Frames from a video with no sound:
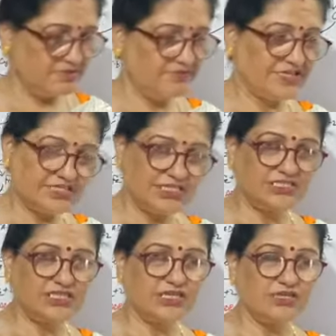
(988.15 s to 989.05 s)

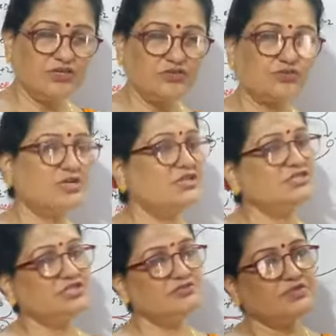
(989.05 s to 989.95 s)
facility to
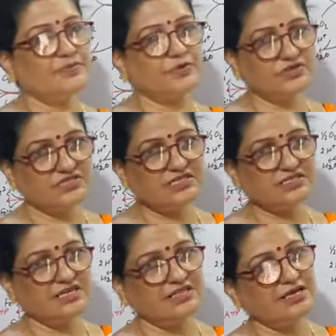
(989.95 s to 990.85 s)
continue the process
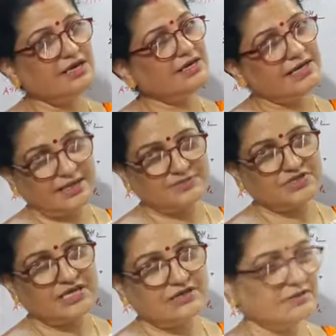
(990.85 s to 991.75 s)
in the Krebs
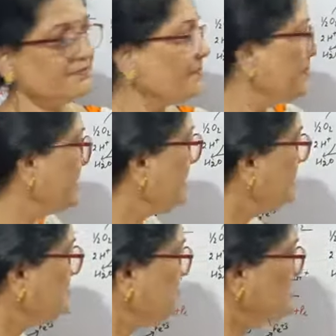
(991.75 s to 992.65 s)
cycle.
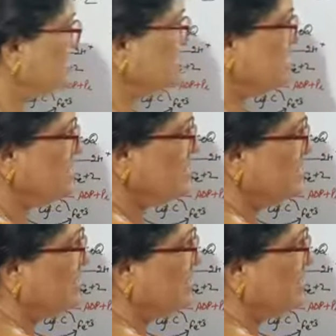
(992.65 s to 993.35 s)
So this is